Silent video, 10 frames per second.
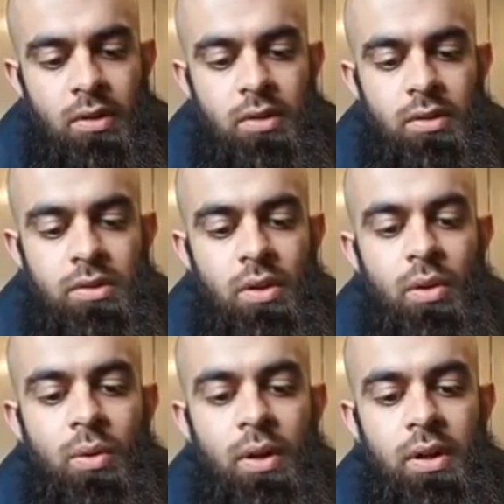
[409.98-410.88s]

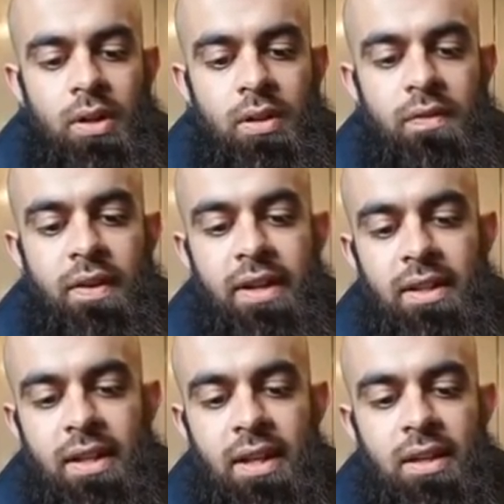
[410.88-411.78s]
So
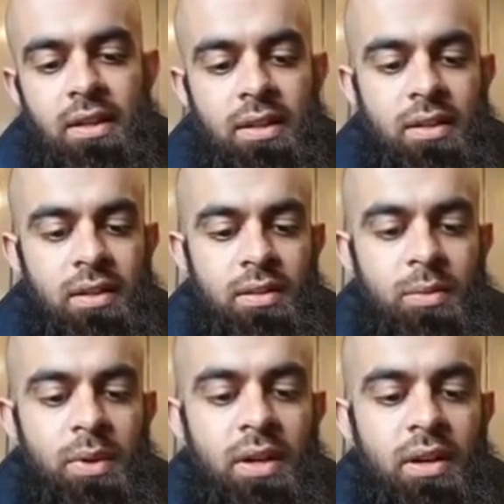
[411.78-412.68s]
finally,
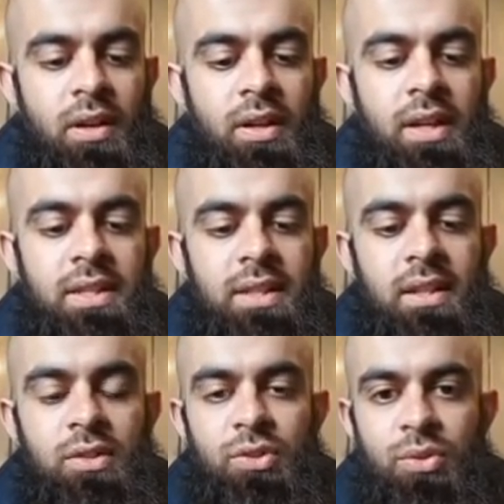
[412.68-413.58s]
we are getting
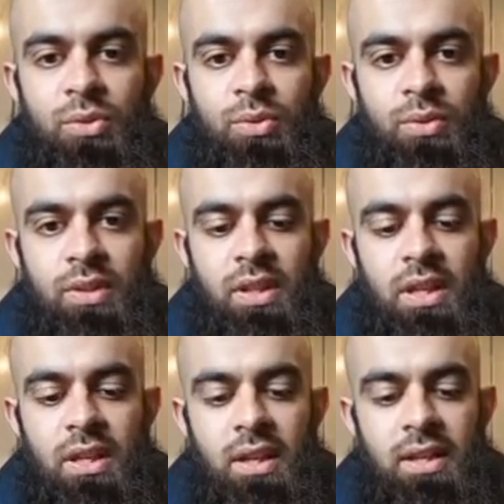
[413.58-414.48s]
to the
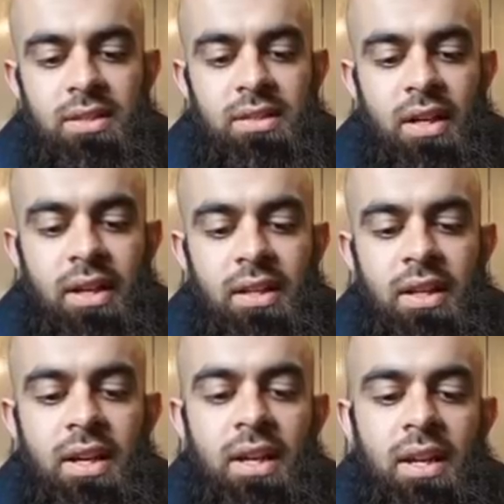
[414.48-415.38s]
inside.
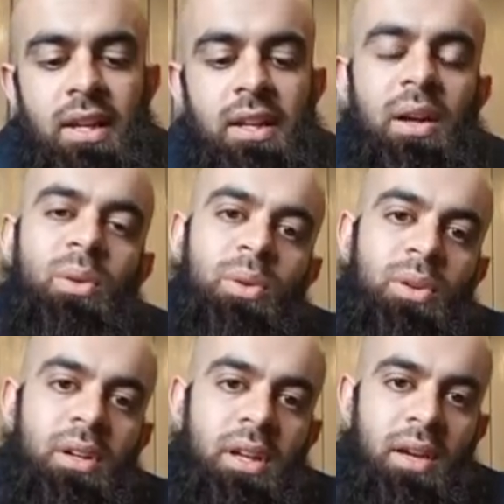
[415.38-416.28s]
Now look,
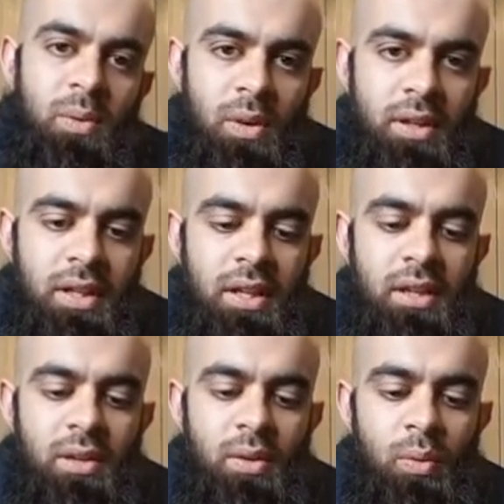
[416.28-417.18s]
Ikhwani,
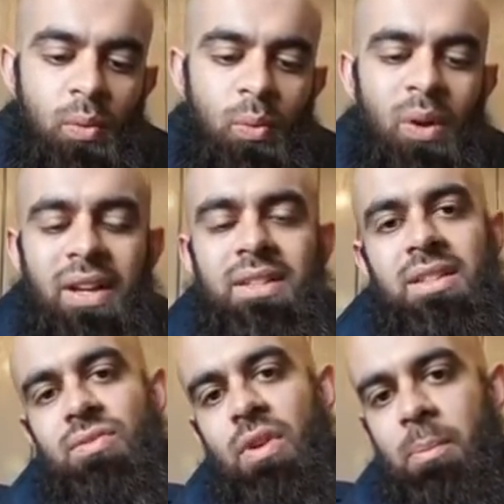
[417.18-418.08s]
why is this
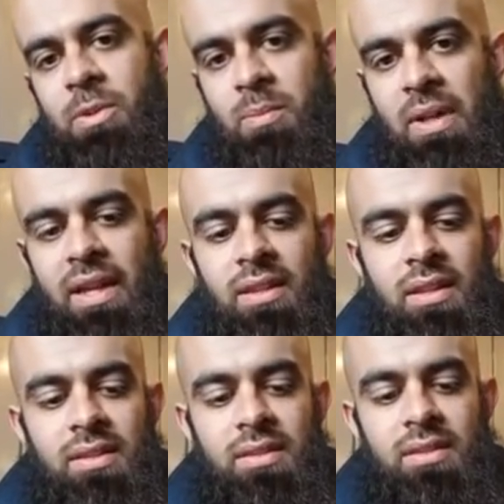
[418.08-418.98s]
wrapped up like
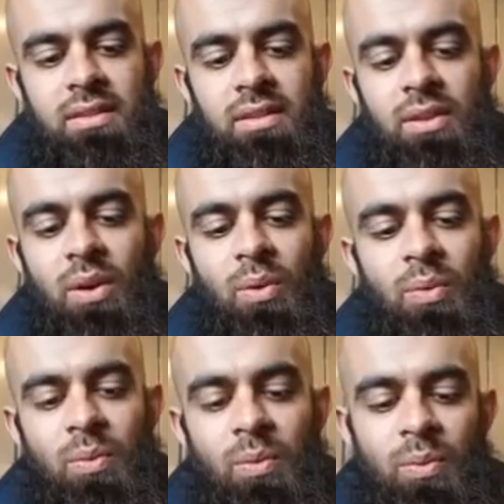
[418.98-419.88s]
this? You know,
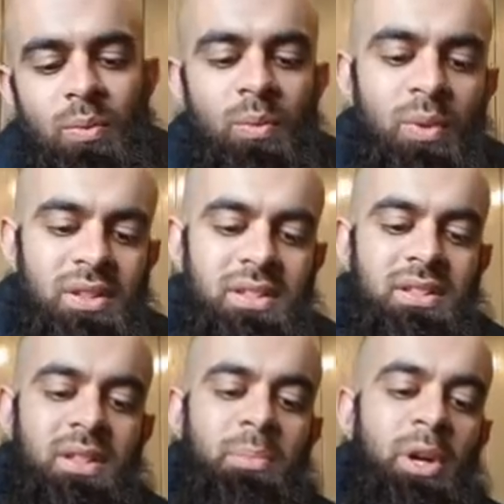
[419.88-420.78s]
what's the
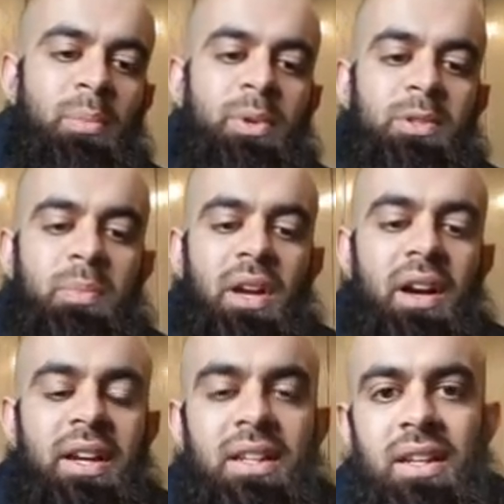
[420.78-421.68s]
purpose
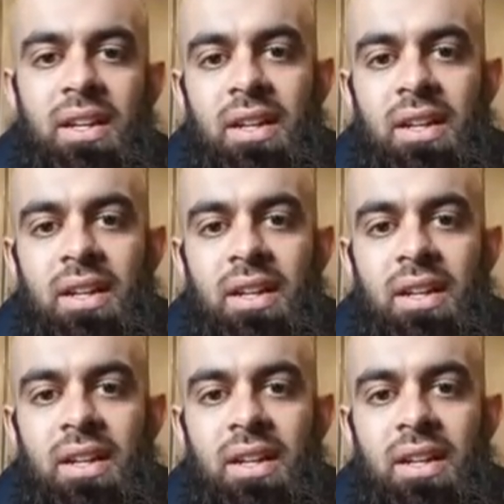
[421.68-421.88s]
behind it?